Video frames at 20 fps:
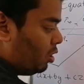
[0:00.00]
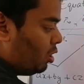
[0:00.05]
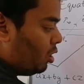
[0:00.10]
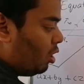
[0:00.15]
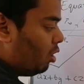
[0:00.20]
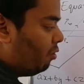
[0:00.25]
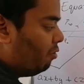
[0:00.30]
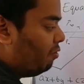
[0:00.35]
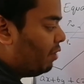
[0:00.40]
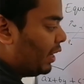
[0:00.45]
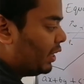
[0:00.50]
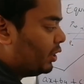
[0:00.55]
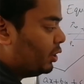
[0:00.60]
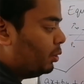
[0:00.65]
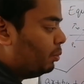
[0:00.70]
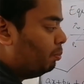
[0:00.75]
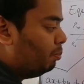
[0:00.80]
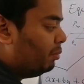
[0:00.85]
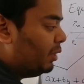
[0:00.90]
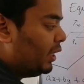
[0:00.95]
of vector
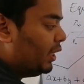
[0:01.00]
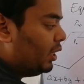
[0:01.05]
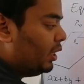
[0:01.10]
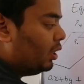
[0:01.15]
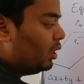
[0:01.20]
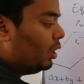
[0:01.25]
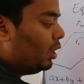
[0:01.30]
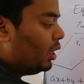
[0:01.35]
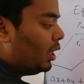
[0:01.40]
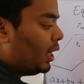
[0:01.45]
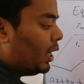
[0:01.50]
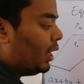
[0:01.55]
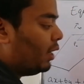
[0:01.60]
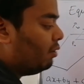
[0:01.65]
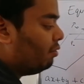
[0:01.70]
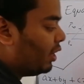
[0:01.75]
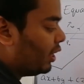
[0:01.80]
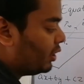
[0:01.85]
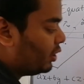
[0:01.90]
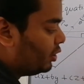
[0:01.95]
B
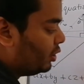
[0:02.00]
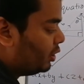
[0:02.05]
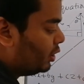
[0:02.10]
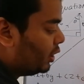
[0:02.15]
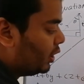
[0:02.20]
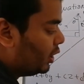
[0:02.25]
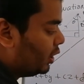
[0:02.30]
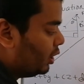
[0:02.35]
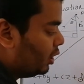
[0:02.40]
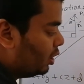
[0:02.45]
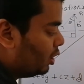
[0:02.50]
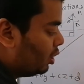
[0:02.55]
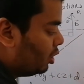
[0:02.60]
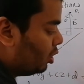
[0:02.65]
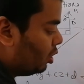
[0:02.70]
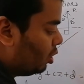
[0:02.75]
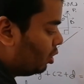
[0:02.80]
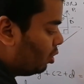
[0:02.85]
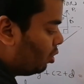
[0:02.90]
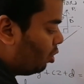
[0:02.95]
and vector D
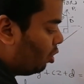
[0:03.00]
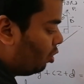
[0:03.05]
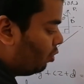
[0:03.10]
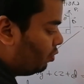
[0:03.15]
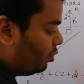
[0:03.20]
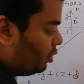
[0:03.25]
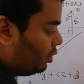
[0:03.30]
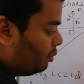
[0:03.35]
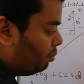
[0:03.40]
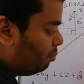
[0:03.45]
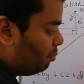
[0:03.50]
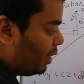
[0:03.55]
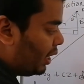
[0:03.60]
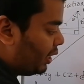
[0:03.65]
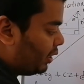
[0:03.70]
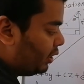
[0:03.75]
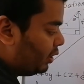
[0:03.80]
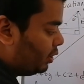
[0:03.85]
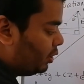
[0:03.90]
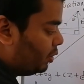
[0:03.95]
over the
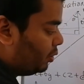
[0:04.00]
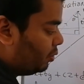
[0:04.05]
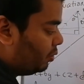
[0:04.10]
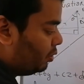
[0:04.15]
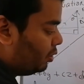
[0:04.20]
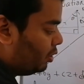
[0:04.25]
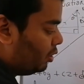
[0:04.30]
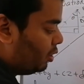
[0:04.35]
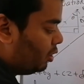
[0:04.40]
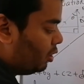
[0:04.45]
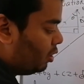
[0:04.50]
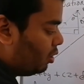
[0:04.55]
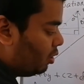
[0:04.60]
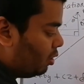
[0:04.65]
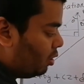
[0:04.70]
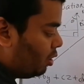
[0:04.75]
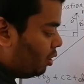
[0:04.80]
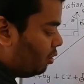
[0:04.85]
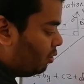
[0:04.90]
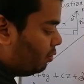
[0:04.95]
magnitude
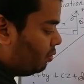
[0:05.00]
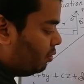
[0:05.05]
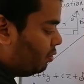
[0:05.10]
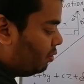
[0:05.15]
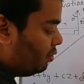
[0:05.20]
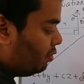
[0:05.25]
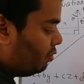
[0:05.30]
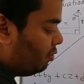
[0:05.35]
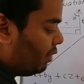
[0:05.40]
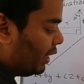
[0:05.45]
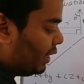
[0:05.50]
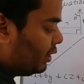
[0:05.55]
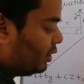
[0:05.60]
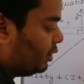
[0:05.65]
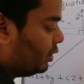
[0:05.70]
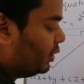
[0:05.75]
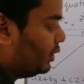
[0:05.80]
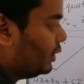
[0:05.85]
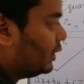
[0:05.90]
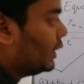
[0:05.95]
of
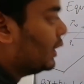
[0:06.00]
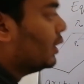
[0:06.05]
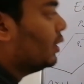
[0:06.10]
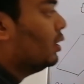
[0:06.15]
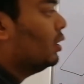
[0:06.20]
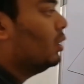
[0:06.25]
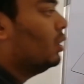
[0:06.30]
vector D.